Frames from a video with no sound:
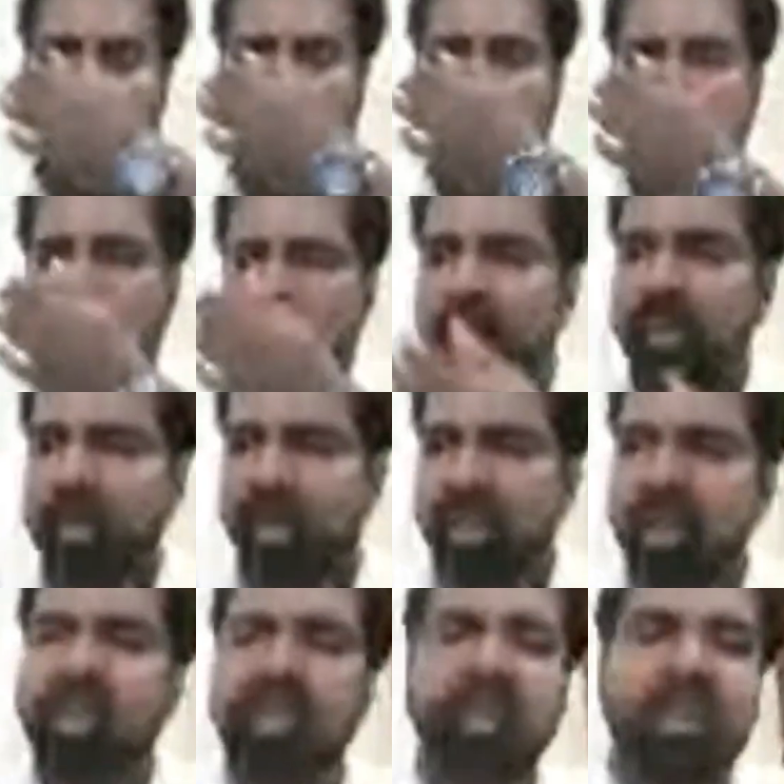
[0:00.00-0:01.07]

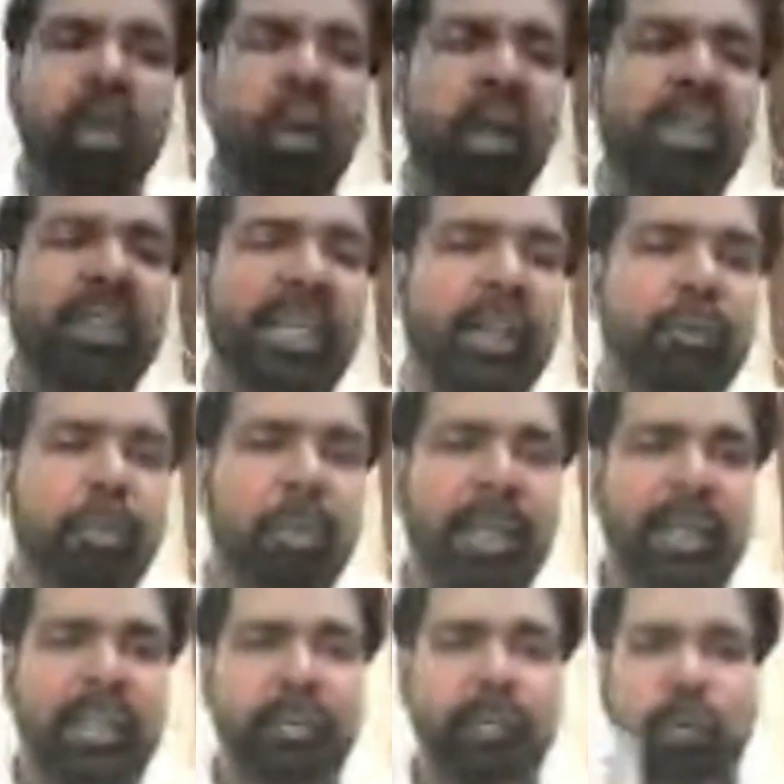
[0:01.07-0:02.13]
is not a safe
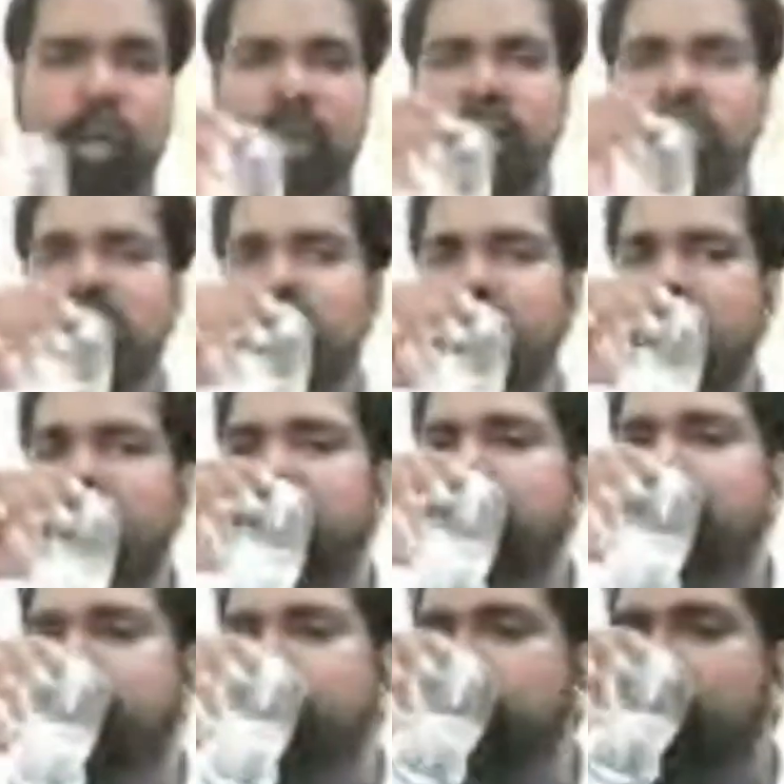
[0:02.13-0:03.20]
place for a
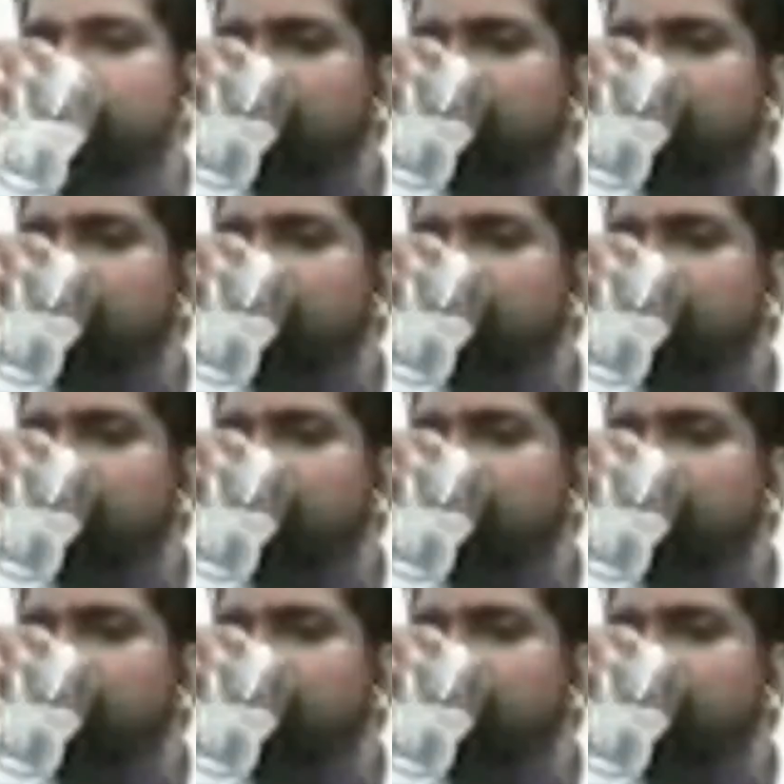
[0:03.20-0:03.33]
leopard.